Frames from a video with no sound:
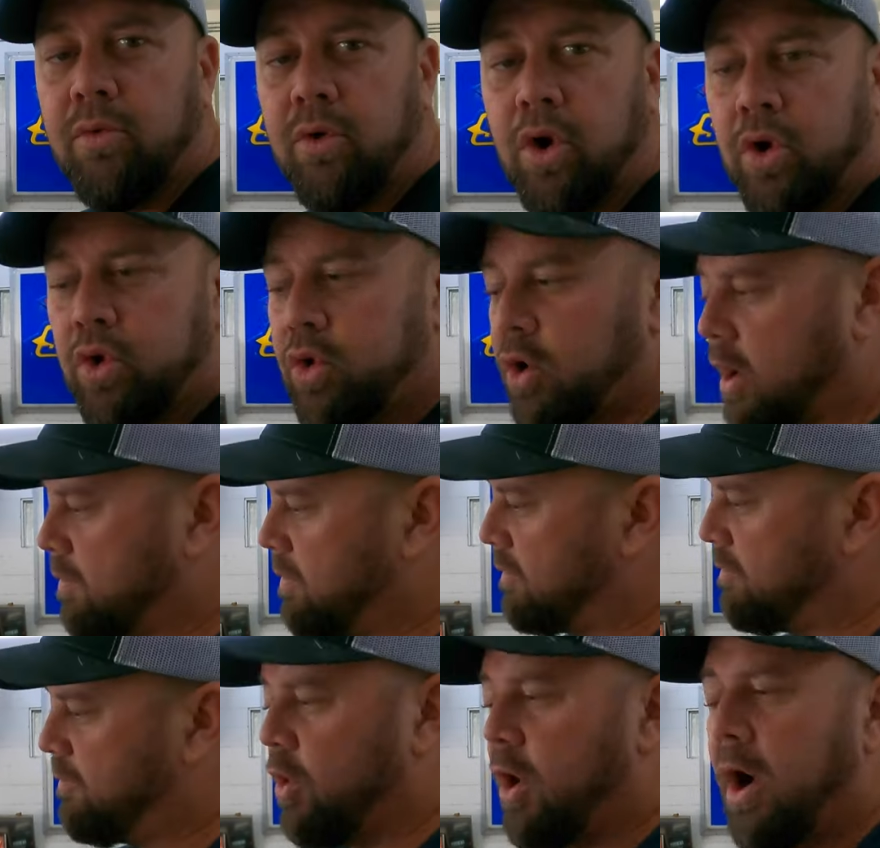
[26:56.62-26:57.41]
real quick
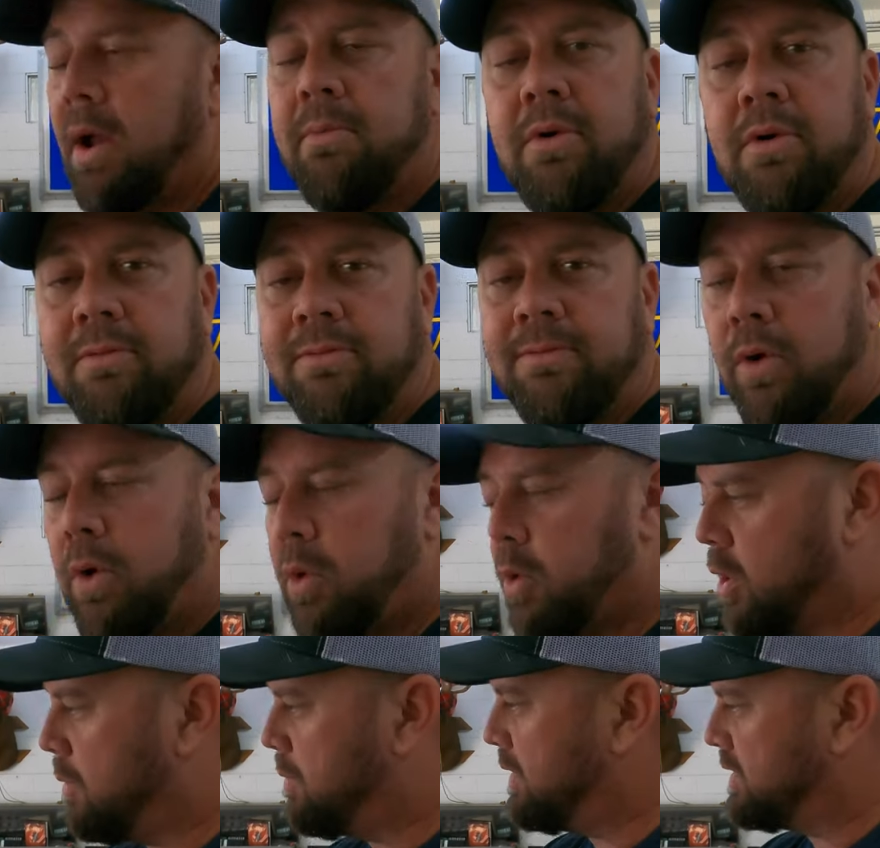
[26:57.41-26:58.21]
before I move
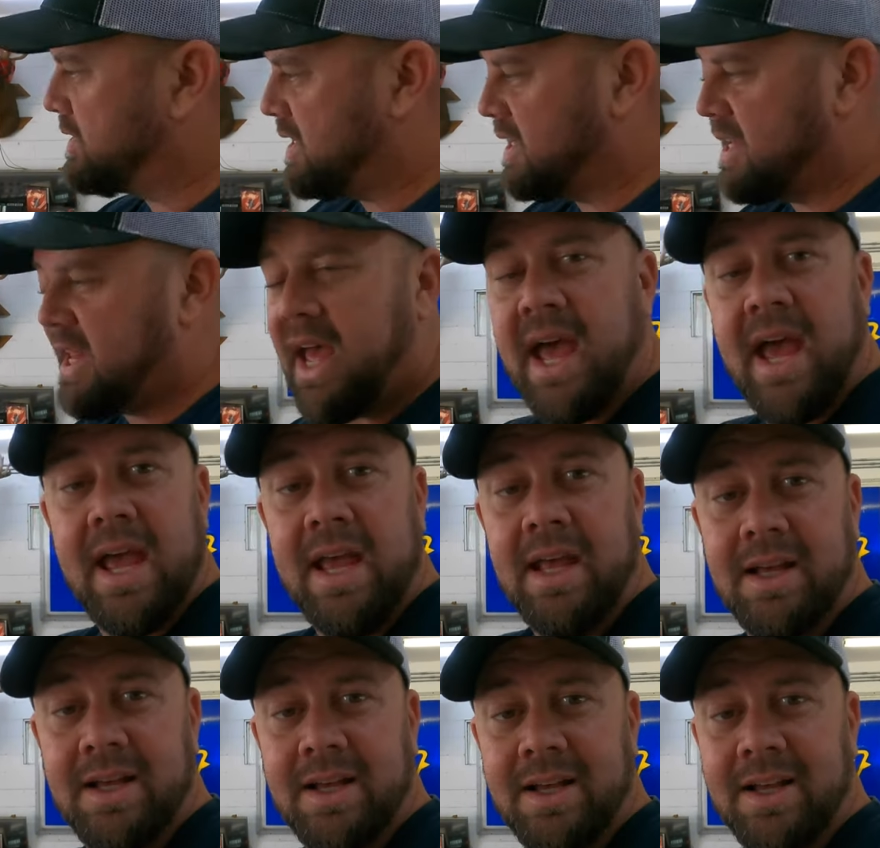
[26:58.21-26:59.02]
forward. But
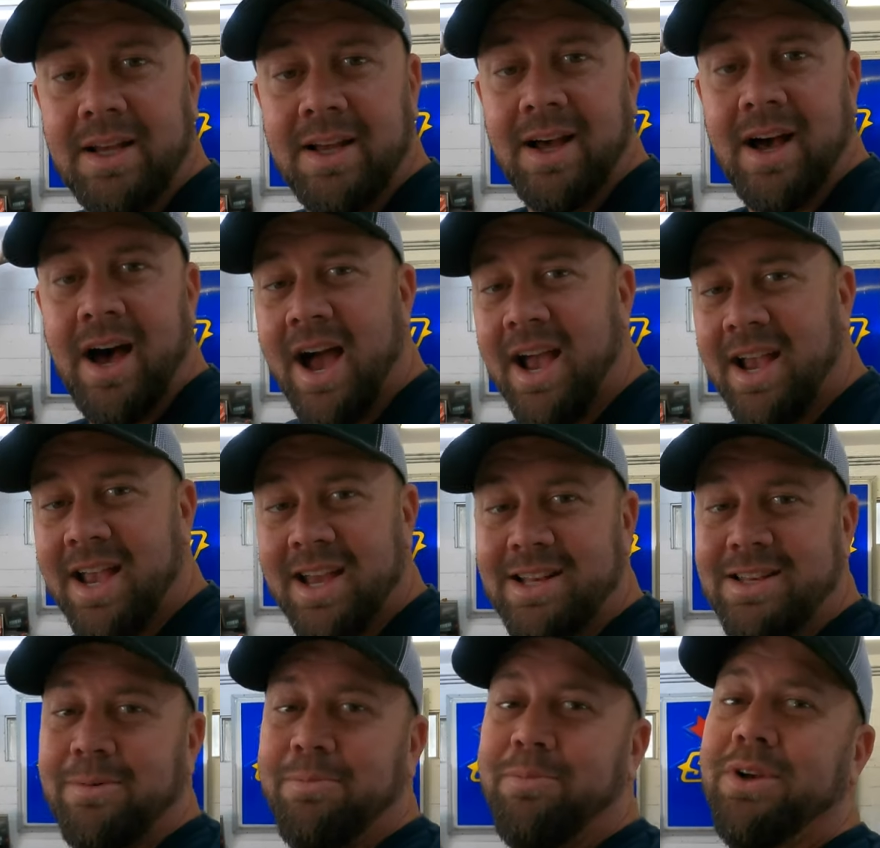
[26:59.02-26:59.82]
today, I
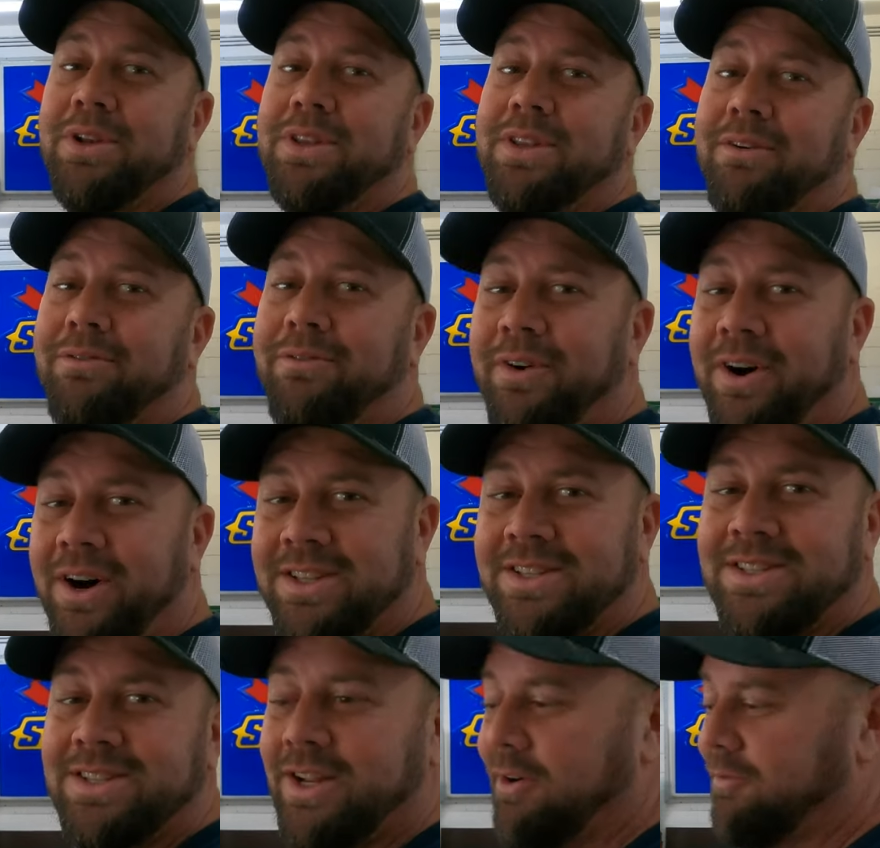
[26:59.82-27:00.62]
get to put the
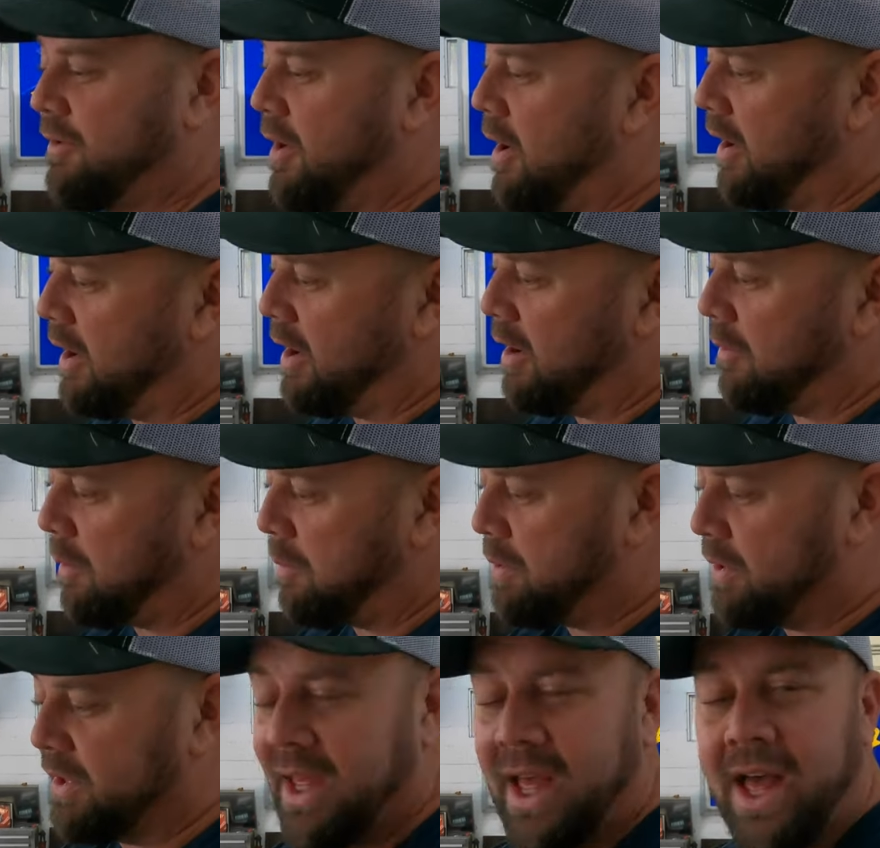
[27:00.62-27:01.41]
fun stuff on. I'm gonna
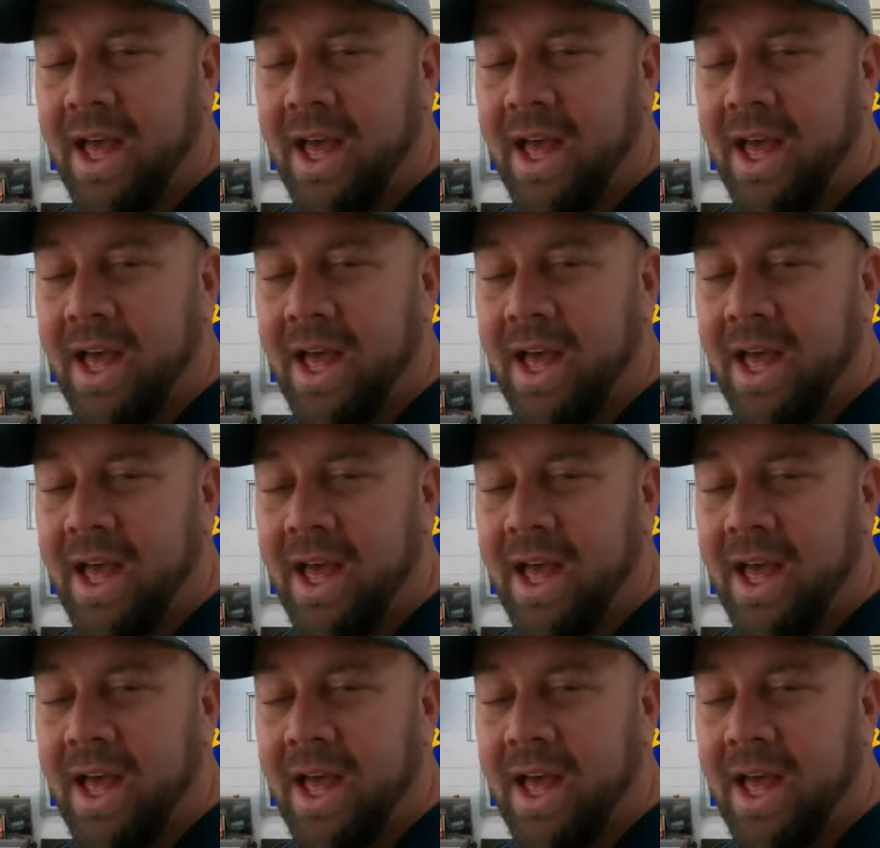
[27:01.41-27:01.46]
put the